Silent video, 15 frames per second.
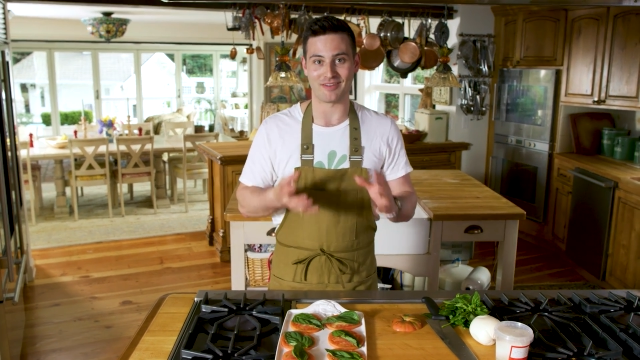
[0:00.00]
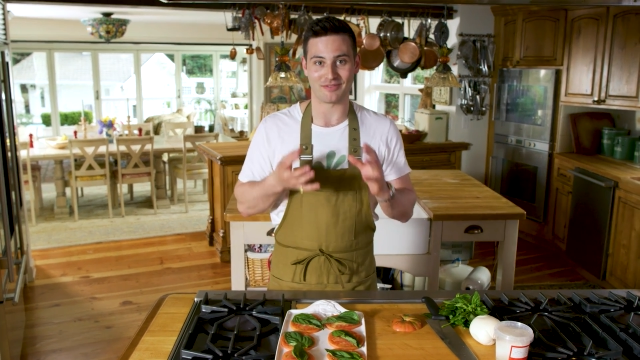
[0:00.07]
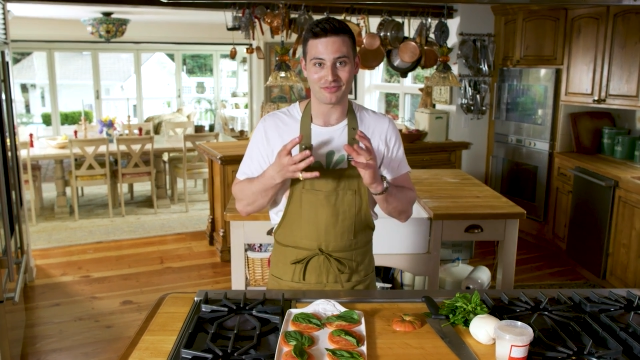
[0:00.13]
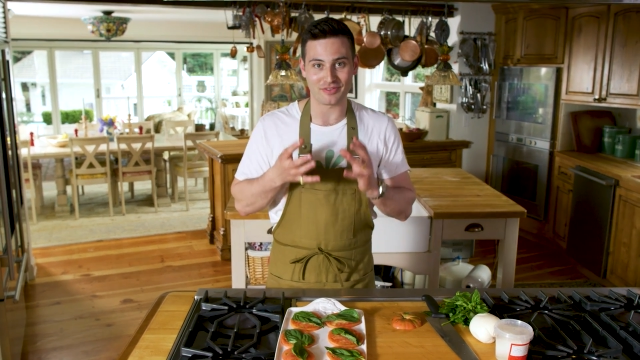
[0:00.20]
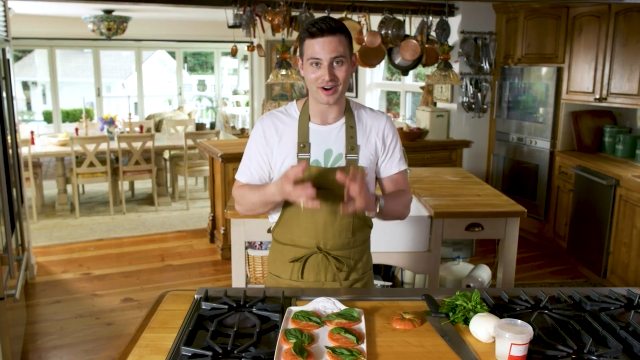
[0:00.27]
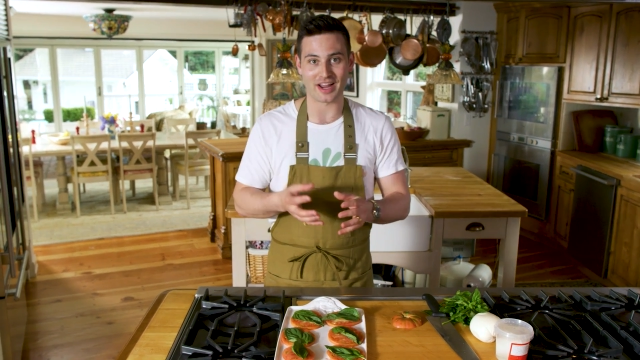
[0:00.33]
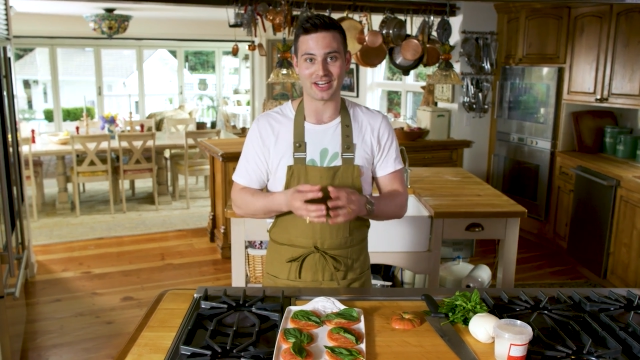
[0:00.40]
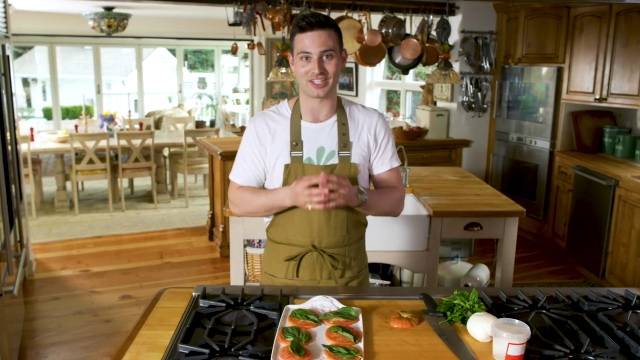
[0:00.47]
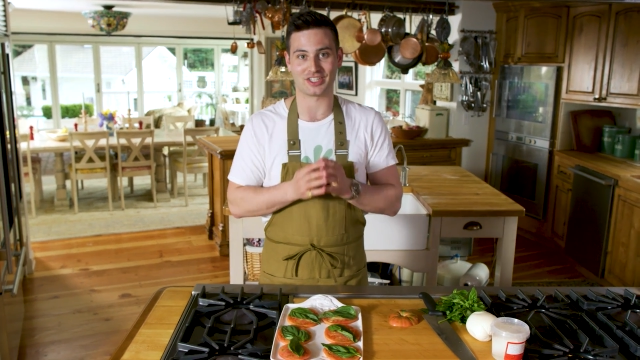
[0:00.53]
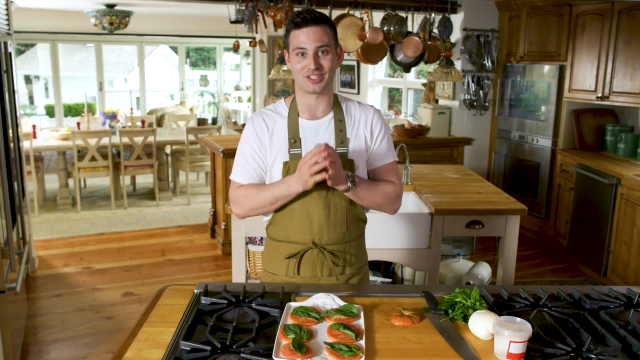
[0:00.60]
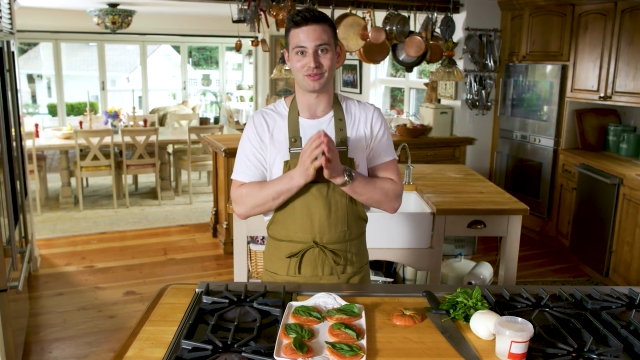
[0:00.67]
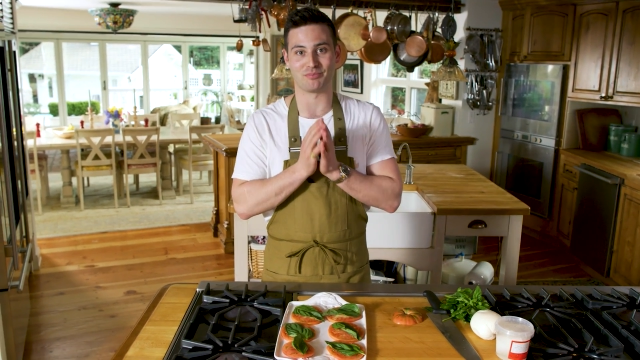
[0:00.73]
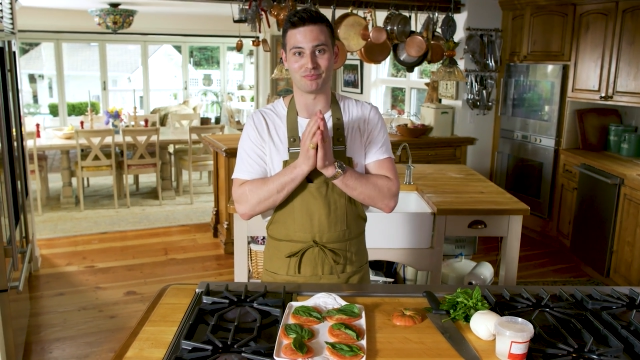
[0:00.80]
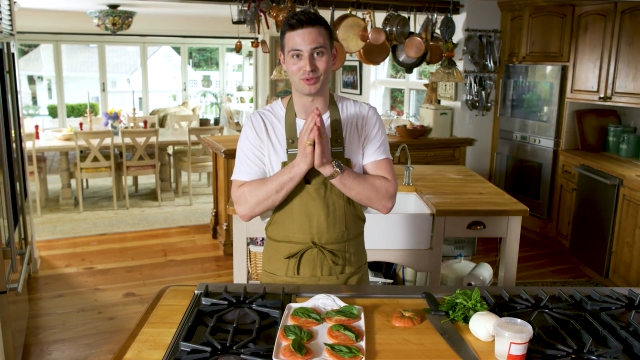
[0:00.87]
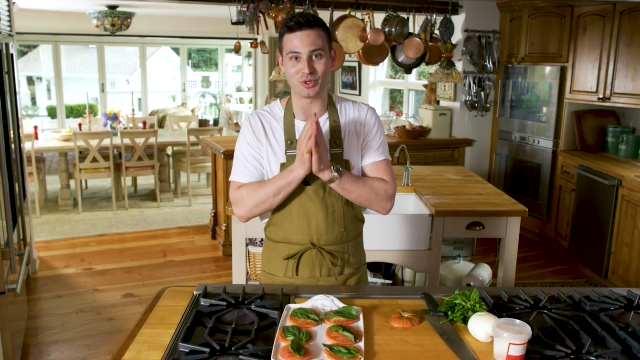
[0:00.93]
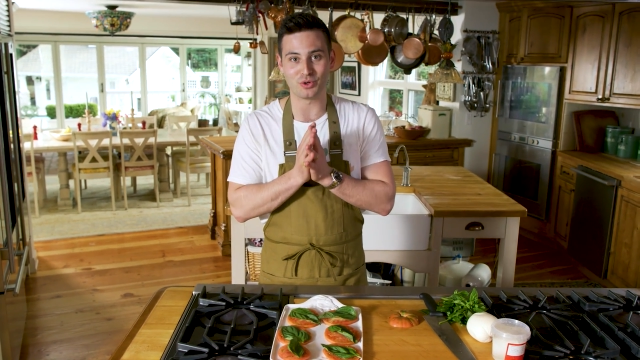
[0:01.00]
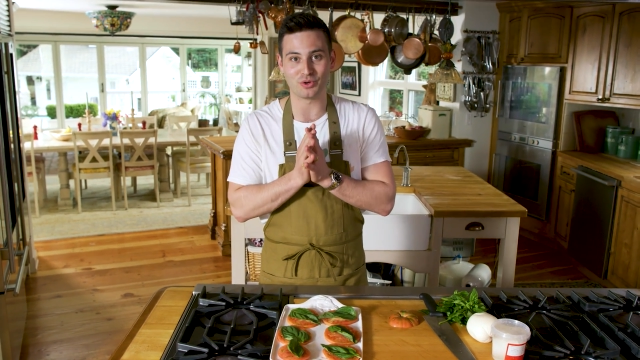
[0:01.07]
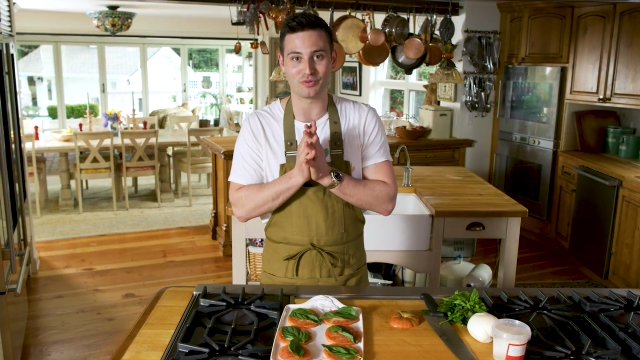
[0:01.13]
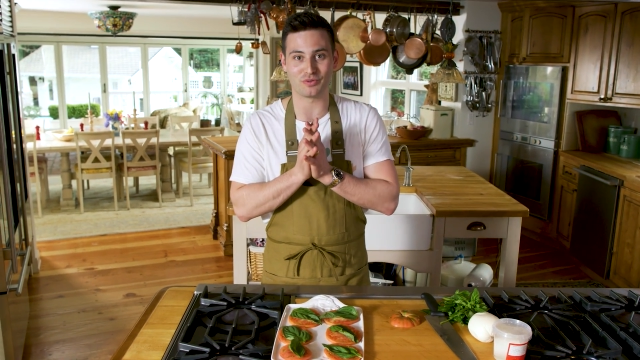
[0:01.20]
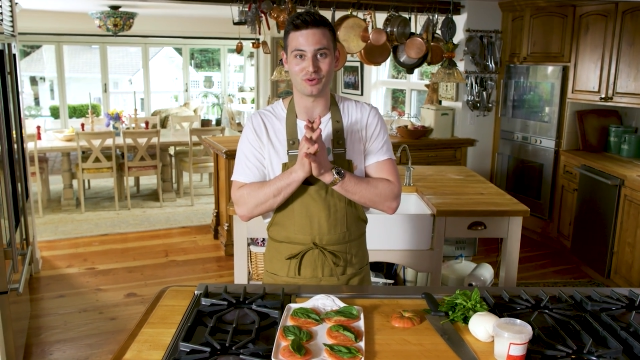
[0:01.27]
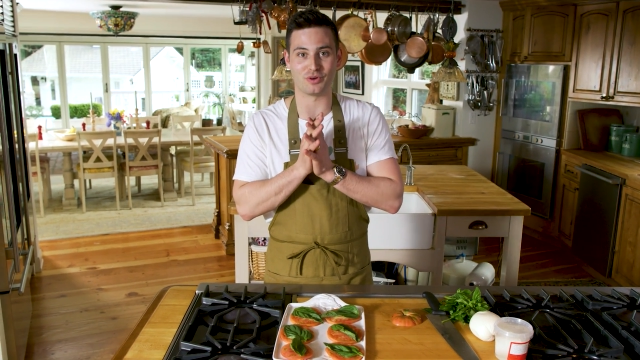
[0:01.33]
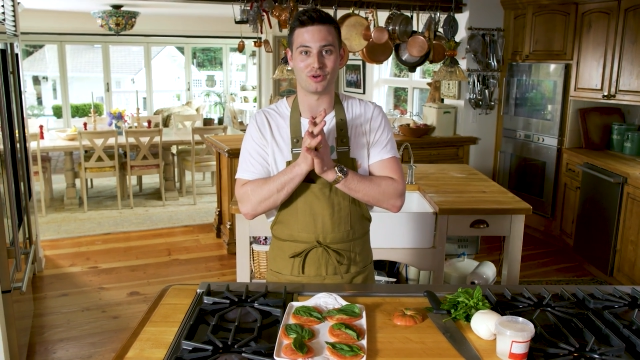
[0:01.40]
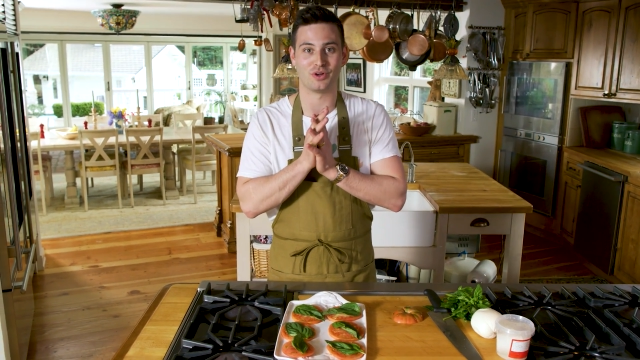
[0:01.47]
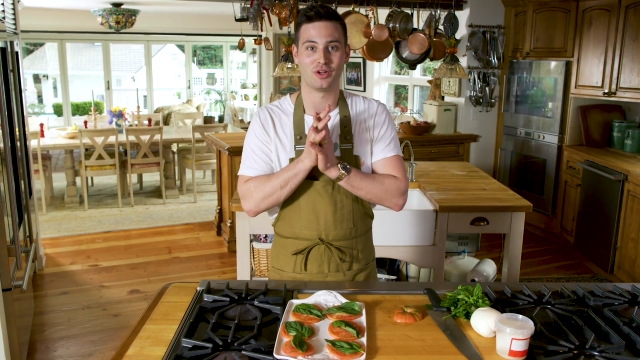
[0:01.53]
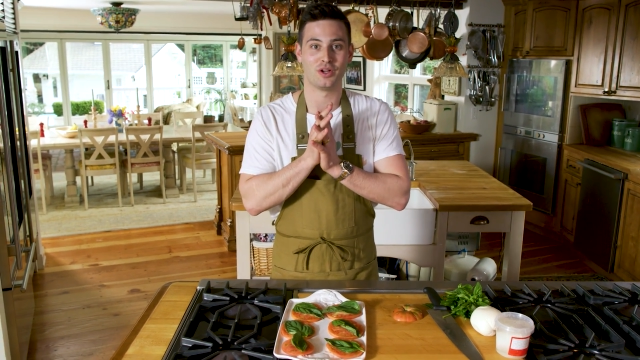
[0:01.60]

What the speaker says: fresh, beautiful